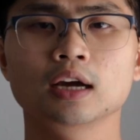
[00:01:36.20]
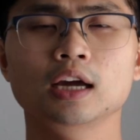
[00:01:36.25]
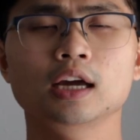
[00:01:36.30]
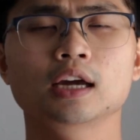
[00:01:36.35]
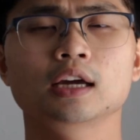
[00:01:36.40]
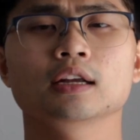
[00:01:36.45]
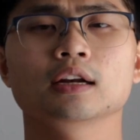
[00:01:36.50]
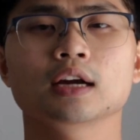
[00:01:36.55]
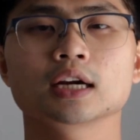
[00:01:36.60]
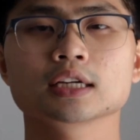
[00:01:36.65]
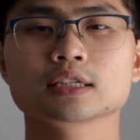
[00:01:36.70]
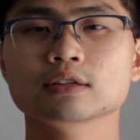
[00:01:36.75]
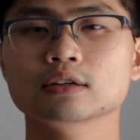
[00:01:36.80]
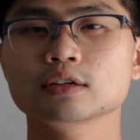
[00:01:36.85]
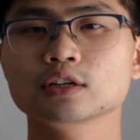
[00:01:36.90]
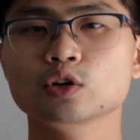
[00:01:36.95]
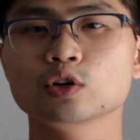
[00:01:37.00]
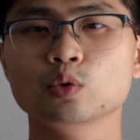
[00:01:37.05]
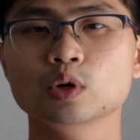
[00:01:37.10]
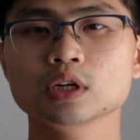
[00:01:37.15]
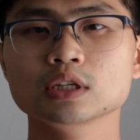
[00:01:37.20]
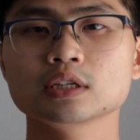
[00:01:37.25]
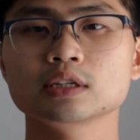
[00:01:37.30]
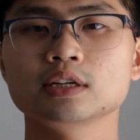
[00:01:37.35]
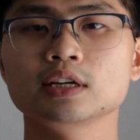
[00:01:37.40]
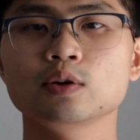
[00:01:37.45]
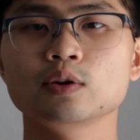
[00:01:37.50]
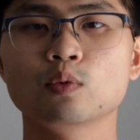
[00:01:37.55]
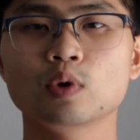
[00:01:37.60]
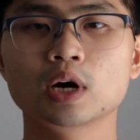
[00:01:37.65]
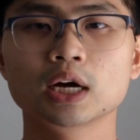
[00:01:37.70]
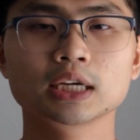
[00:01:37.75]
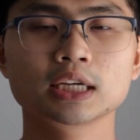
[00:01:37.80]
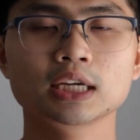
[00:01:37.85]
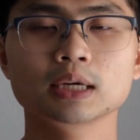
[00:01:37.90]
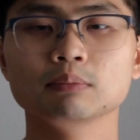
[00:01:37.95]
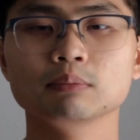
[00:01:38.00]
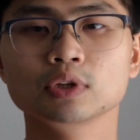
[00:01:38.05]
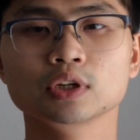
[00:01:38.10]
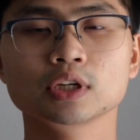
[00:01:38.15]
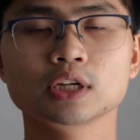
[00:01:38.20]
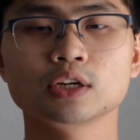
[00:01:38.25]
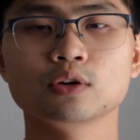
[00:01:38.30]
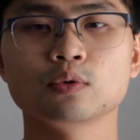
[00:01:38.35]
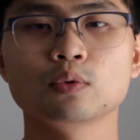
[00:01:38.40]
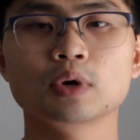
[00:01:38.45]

and I started questioning why I kept looking